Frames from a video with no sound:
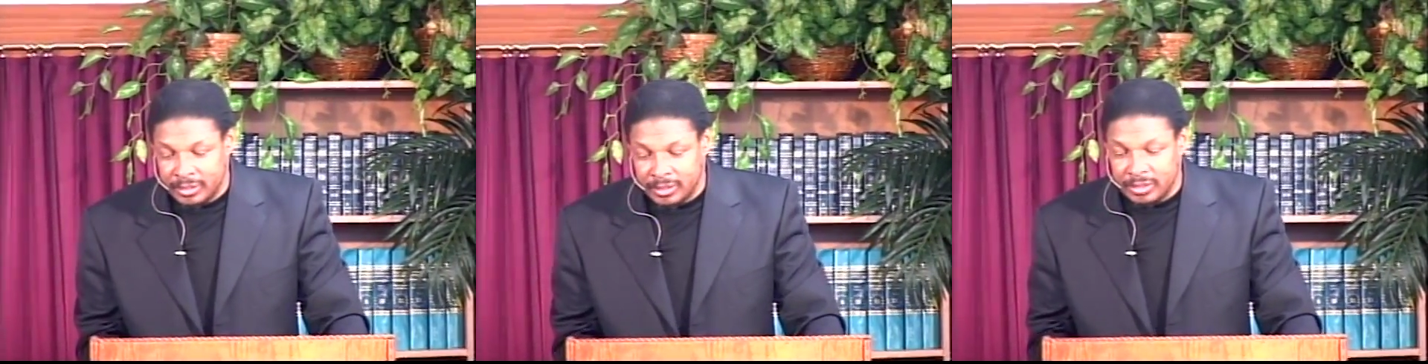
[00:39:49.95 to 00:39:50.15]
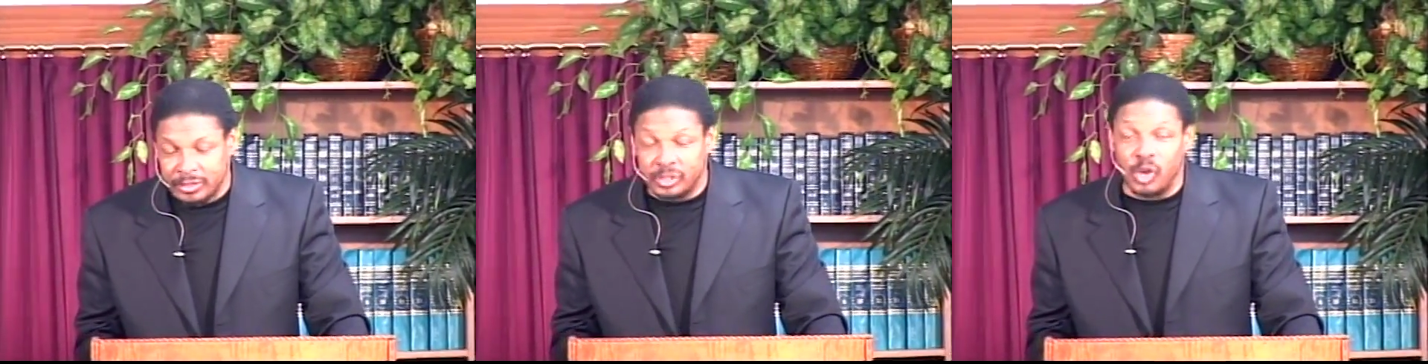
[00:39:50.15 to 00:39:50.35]

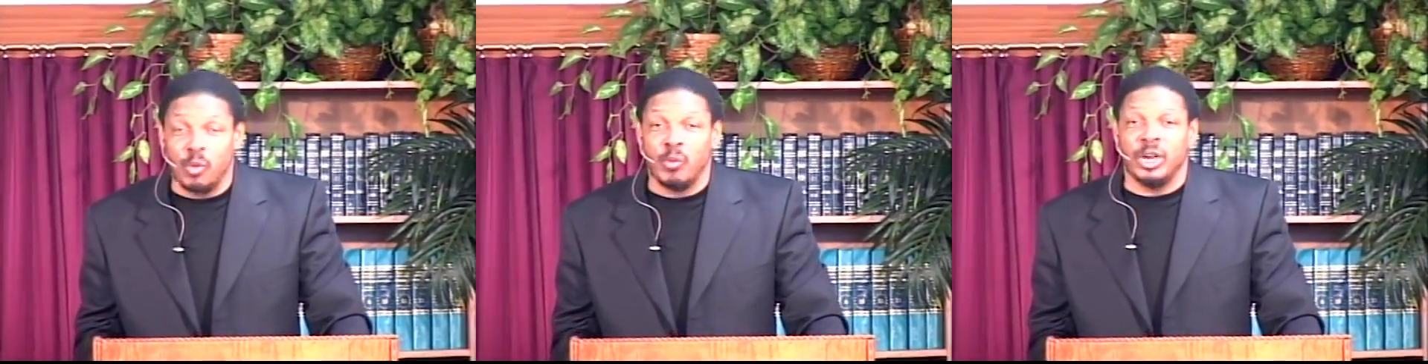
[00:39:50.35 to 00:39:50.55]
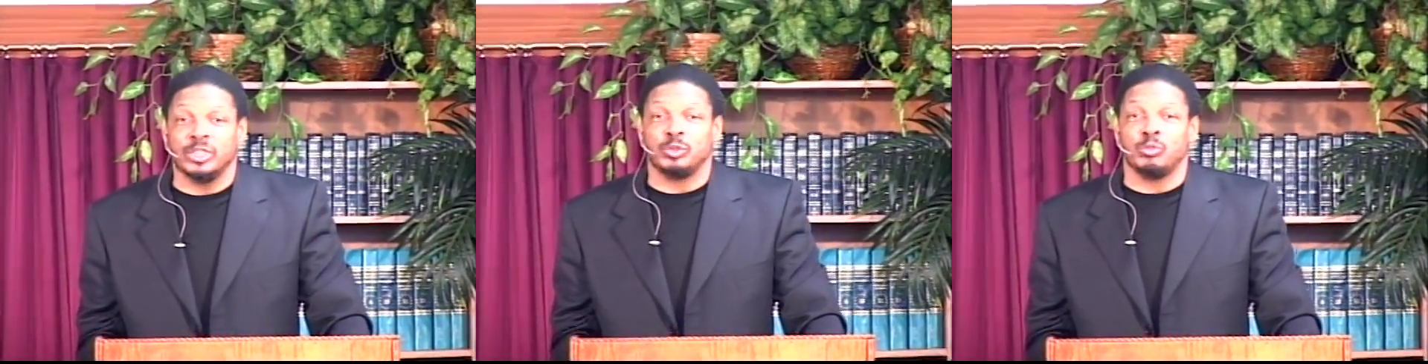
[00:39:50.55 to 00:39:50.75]
So
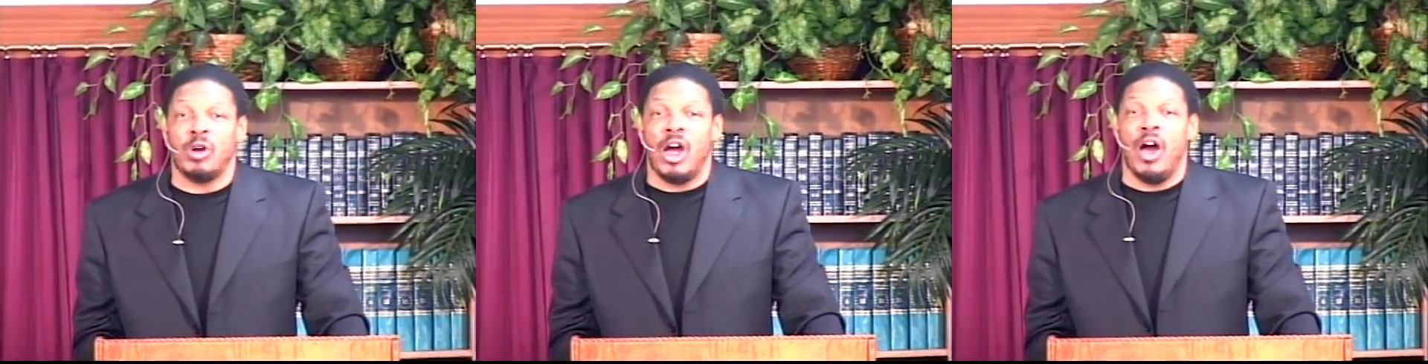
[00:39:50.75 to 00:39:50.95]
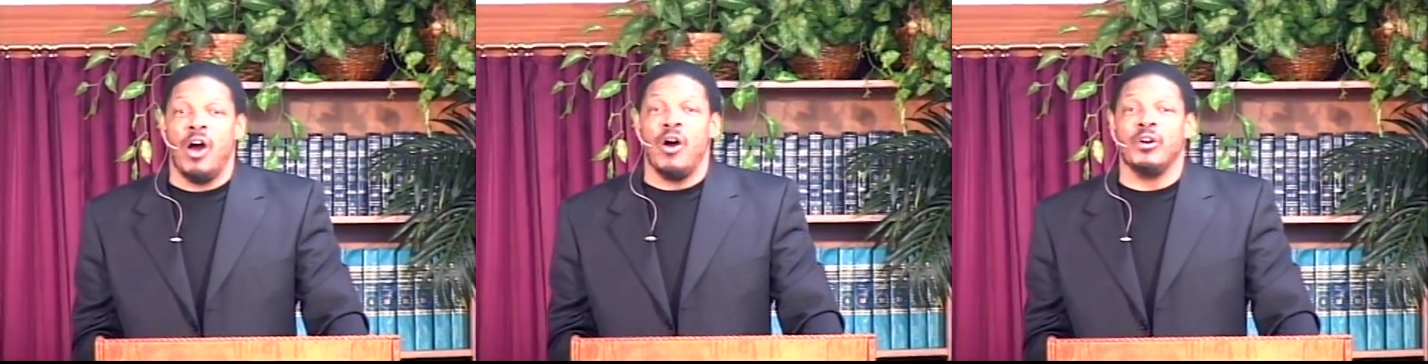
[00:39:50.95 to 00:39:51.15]
what's
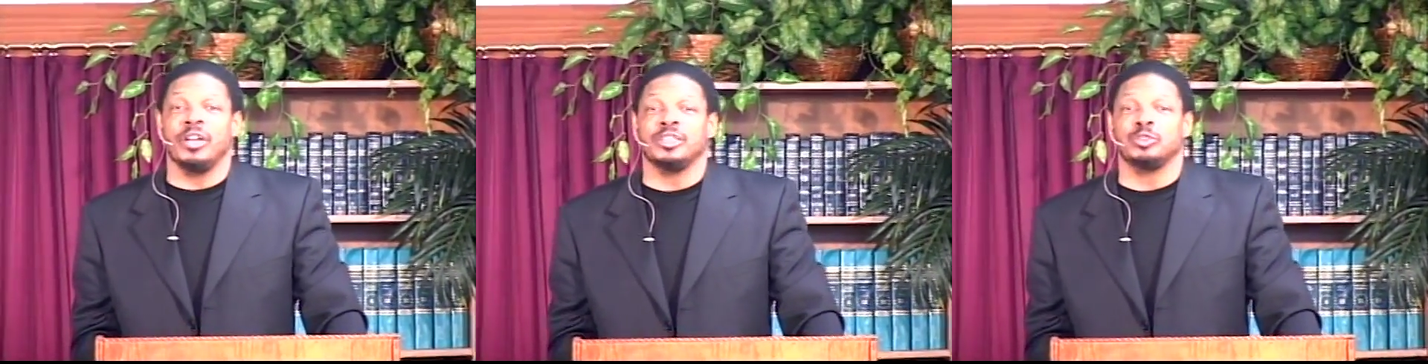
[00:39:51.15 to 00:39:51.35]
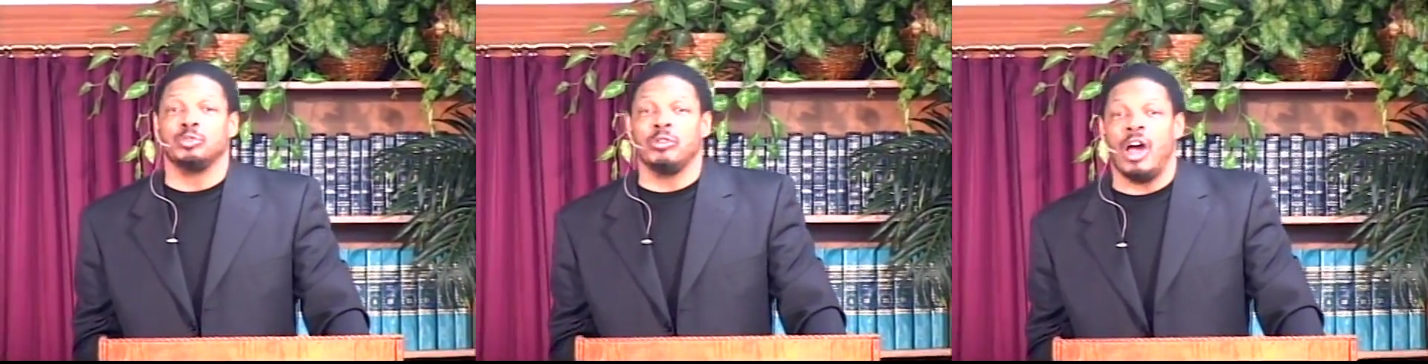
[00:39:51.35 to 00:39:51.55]
wrong
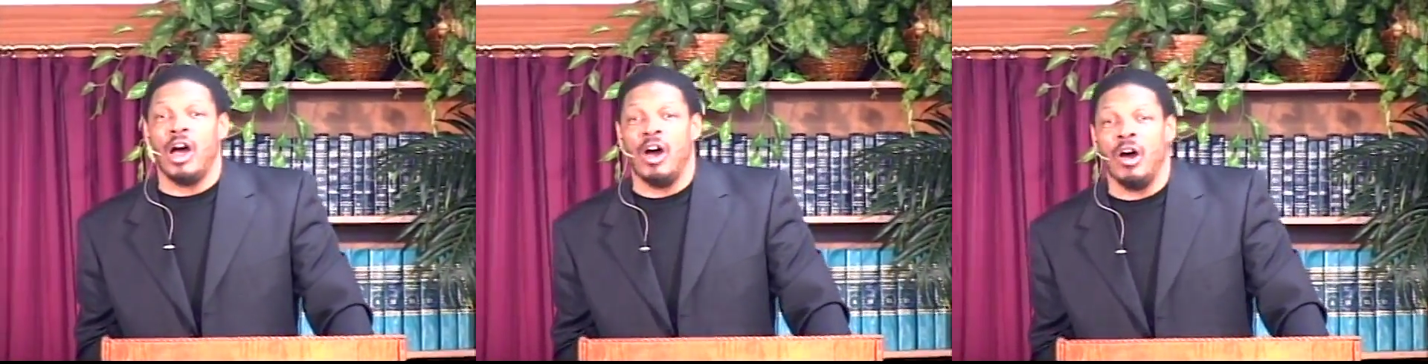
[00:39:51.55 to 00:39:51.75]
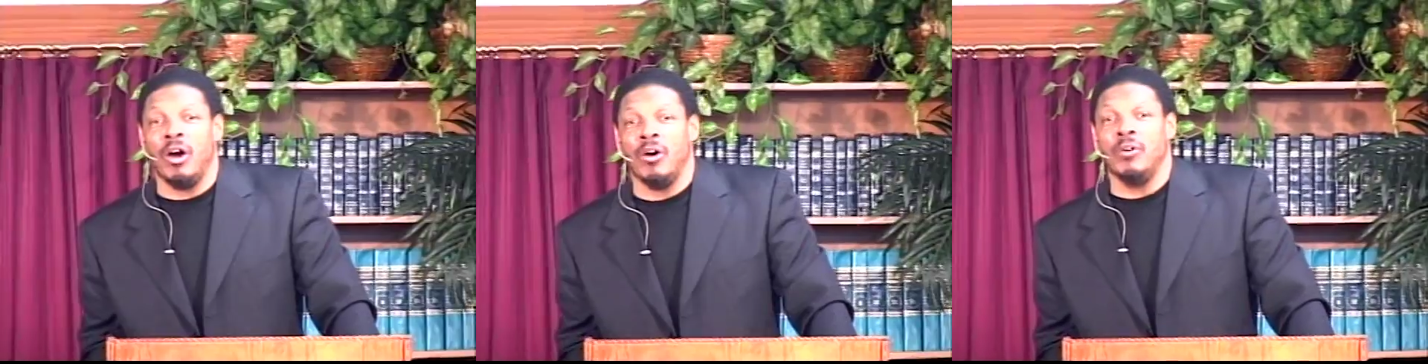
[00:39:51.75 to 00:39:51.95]
is
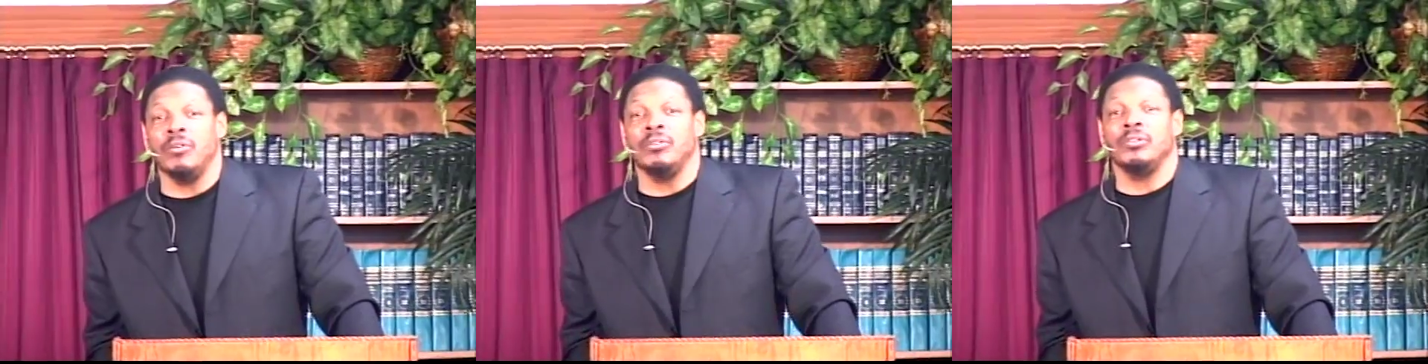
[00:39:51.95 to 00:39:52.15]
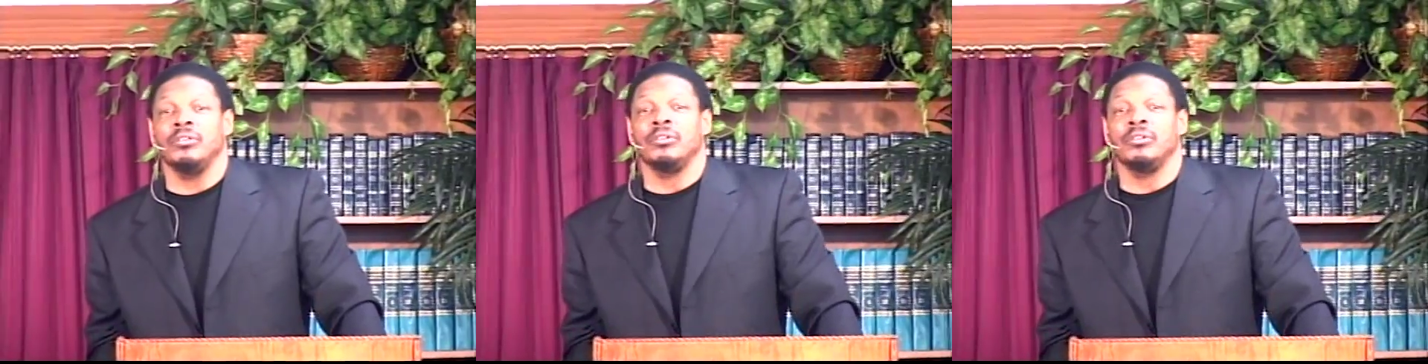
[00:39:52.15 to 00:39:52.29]
wrong.